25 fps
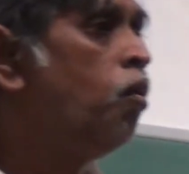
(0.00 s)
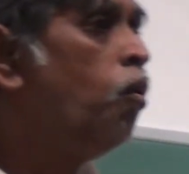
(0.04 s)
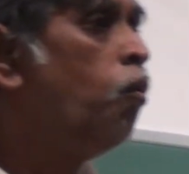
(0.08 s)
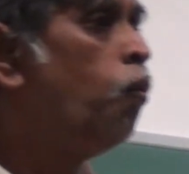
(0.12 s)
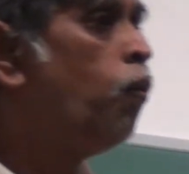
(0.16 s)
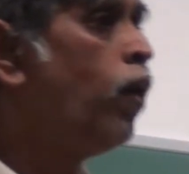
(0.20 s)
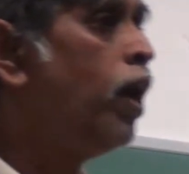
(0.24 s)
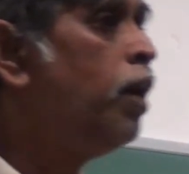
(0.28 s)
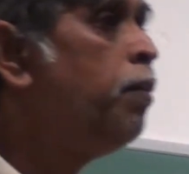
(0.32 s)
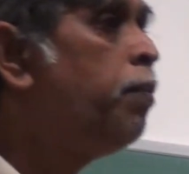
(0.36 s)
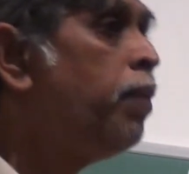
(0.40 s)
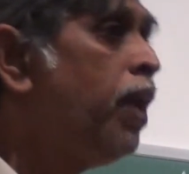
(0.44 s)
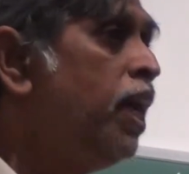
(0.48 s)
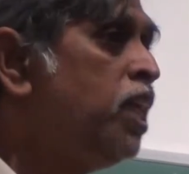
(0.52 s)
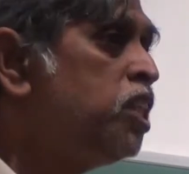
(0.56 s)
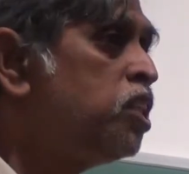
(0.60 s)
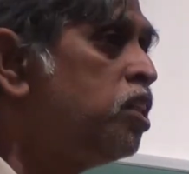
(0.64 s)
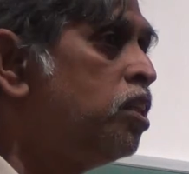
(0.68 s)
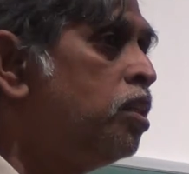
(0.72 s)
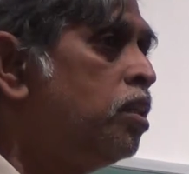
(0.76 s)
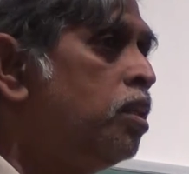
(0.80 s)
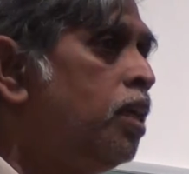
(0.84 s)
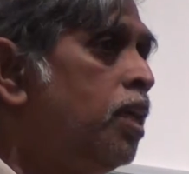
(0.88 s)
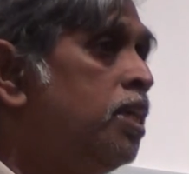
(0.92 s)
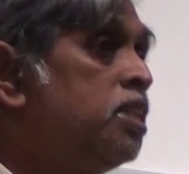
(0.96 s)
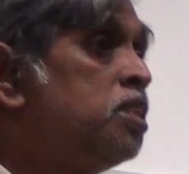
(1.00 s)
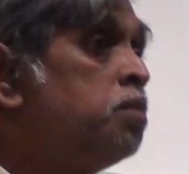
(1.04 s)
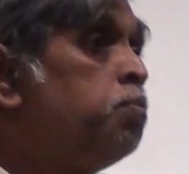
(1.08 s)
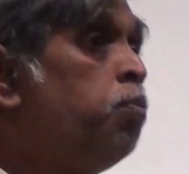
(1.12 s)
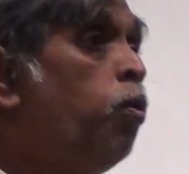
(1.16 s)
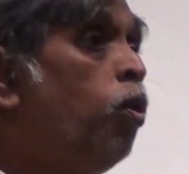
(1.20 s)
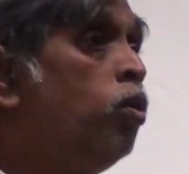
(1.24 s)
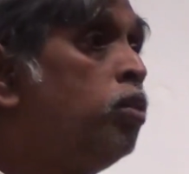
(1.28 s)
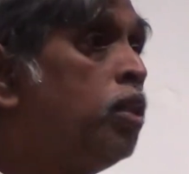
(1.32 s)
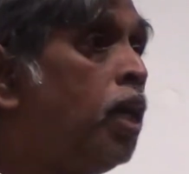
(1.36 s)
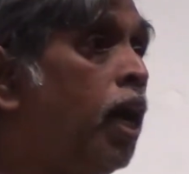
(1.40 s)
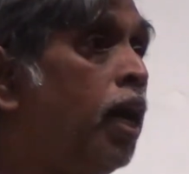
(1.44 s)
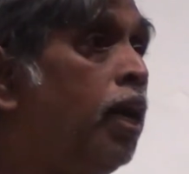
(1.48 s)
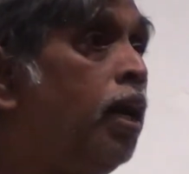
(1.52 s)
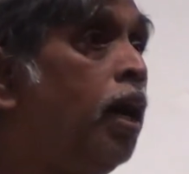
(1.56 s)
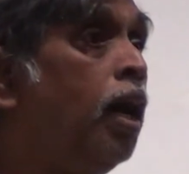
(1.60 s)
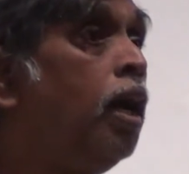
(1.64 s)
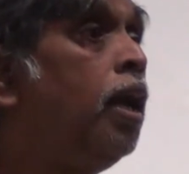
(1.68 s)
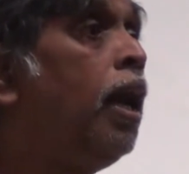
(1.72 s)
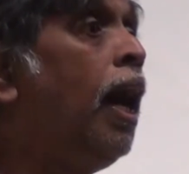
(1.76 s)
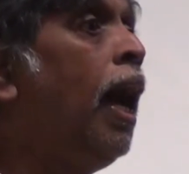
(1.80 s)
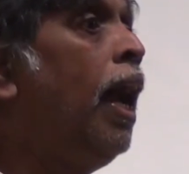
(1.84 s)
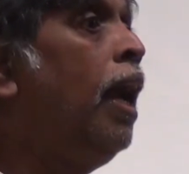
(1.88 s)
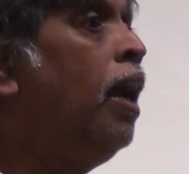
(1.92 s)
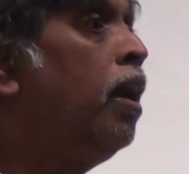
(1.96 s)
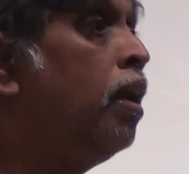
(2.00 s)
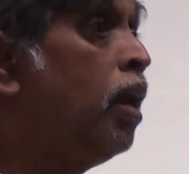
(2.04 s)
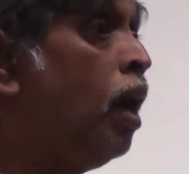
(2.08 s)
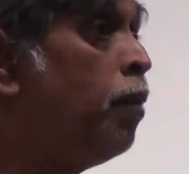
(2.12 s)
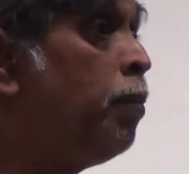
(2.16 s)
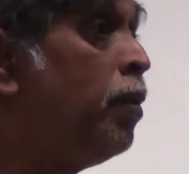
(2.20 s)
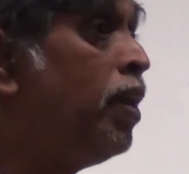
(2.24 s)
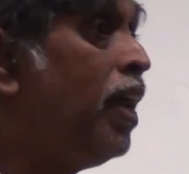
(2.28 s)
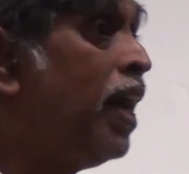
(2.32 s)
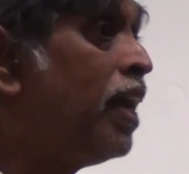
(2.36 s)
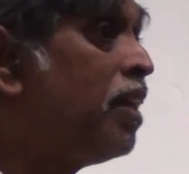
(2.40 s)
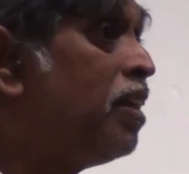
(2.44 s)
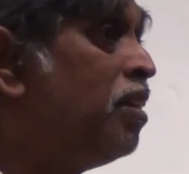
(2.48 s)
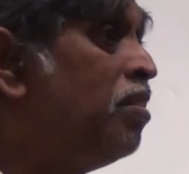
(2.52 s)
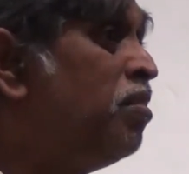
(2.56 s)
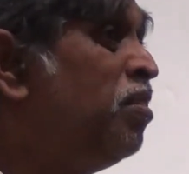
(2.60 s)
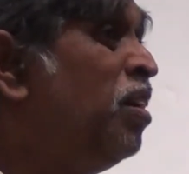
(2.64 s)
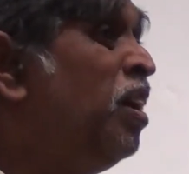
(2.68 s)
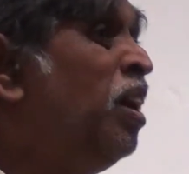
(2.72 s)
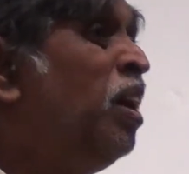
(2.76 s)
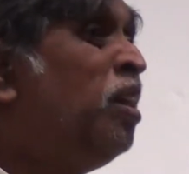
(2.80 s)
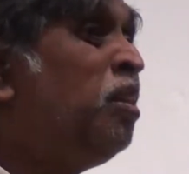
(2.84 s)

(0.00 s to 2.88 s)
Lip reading: vibration that is both IR and Raman active,